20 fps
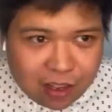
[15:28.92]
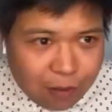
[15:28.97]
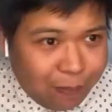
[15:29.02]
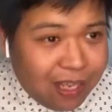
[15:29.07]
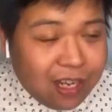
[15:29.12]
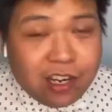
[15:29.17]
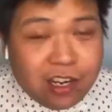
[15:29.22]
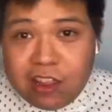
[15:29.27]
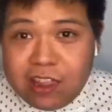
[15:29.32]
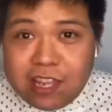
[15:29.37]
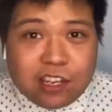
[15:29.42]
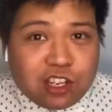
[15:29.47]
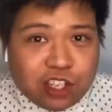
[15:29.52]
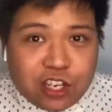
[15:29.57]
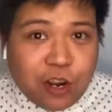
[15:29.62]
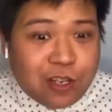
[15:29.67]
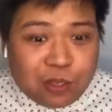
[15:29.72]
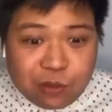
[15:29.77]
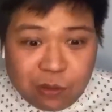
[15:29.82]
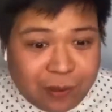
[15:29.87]
I mean, the
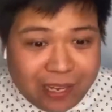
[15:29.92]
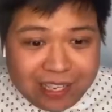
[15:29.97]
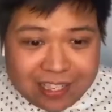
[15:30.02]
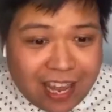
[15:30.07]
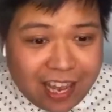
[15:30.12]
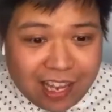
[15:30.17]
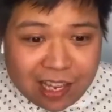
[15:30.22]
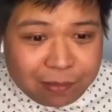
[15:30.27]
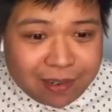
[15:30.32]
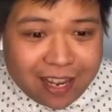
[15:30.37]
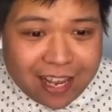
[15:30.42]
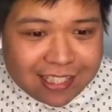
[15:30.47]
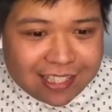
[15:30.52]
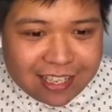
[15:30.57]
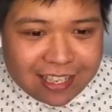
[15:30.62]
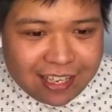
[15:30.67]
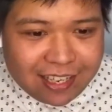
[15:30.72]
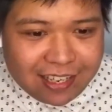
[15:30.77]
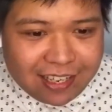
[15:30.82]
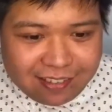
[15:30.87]
shows will be taking place
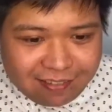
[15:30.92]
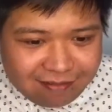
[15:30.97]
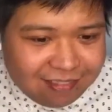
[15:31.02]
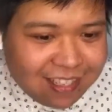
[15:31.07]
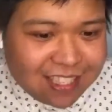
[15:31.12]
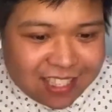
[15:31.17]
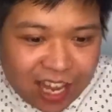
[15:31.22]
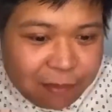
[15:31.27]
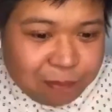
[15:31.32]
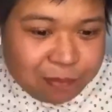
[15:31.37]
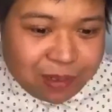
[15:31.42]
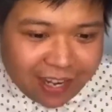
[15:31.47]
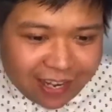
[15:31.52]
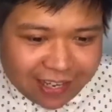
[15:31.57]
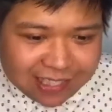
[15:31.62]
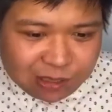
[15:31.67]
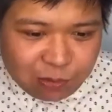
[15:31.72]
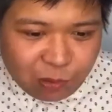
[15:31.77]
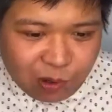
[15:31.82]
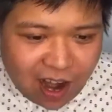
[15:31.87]
in the same
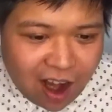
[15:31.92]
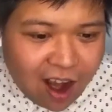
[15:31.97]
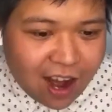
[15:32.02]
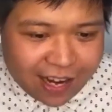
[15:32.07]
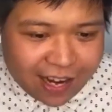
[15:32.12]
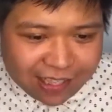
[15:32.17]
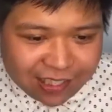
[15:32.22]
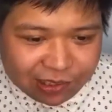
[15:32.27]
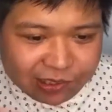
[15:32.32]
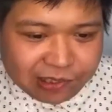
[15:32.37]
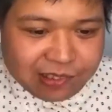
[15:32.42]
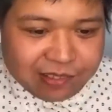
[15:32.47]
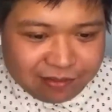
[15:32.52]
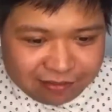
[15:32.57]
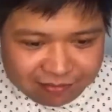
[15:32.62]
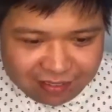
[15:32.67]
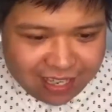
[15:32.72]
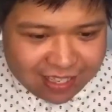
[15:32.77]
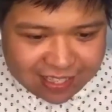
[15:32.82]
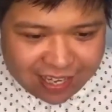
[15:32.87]
place where Idol
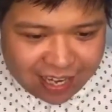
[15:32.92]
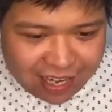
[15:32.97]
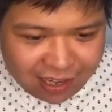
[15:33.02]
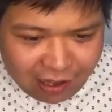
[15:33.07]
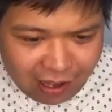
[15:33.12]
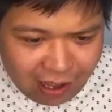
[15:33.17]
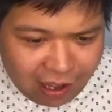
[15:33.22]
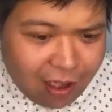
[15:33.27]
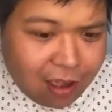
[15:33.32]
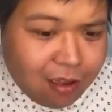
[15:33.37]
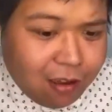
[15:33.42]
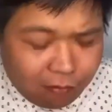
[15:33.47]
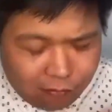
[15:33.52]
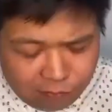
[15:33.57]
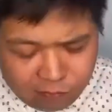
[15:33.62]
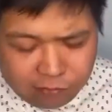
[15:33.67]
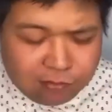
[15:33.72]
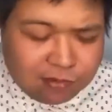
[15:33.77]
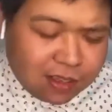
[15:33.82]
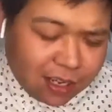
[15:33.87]

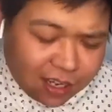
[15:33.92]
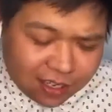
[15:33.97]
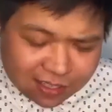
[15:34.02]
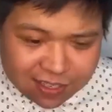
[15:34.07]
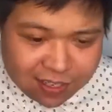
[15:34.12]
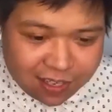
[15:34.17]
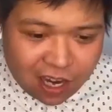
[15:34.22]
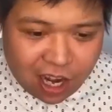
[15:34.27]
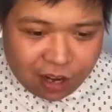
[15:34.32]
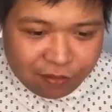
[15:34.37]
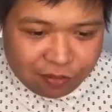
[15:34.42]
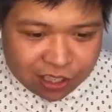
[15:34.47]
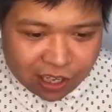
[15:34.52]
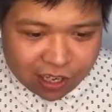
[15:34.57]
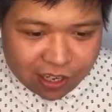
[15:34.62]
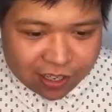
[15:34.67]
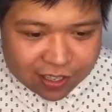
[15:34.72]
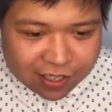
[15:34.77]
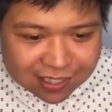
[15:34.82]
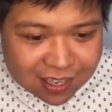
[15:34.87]
does their live
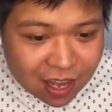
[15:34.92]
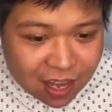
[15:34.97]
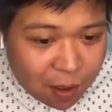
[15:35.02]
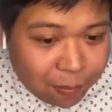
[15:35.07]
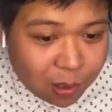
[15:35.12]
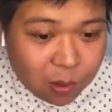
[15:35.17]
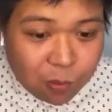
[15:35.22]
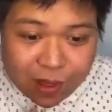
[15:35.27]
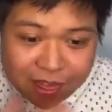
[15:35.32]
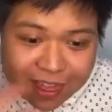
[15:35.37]
shows, but